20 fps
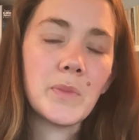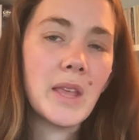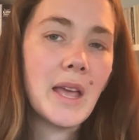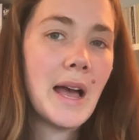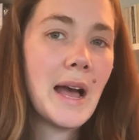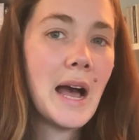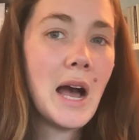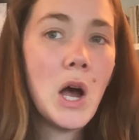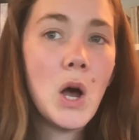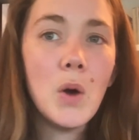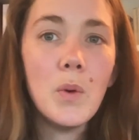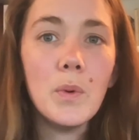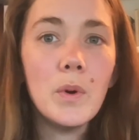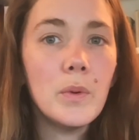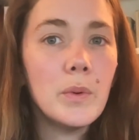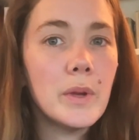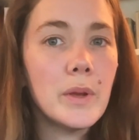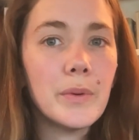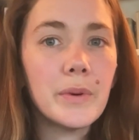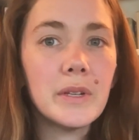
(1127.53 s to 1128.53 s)
how will
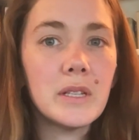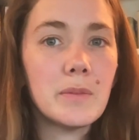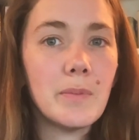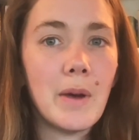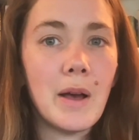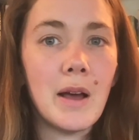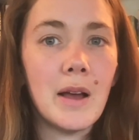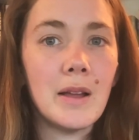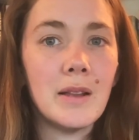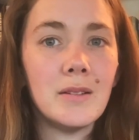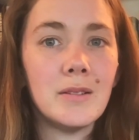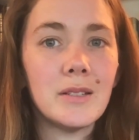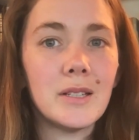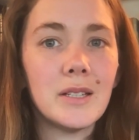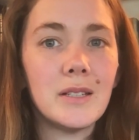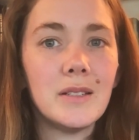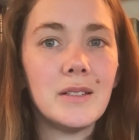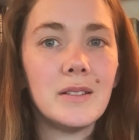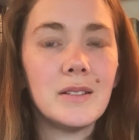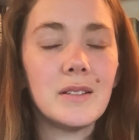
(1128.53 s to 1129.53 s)
we respond
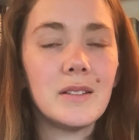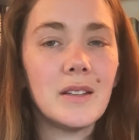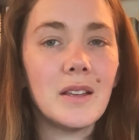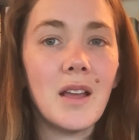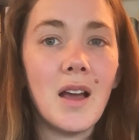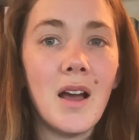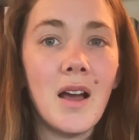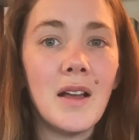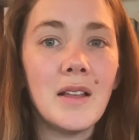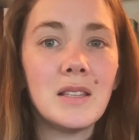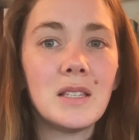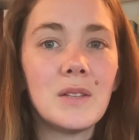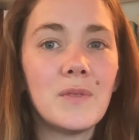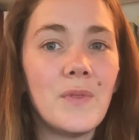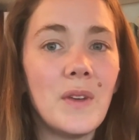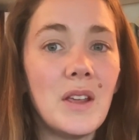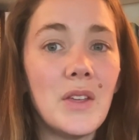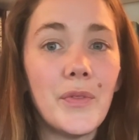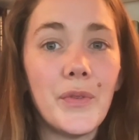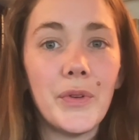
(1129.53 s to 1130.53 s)
to God's
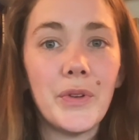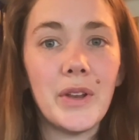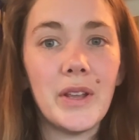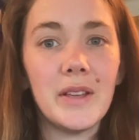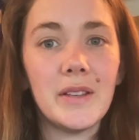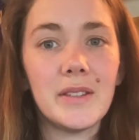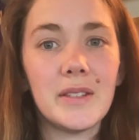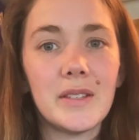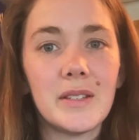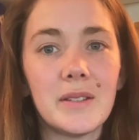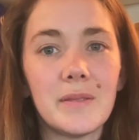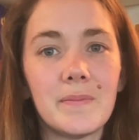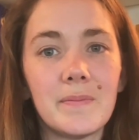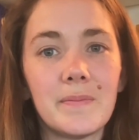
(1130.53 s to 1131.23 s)
faithfulness?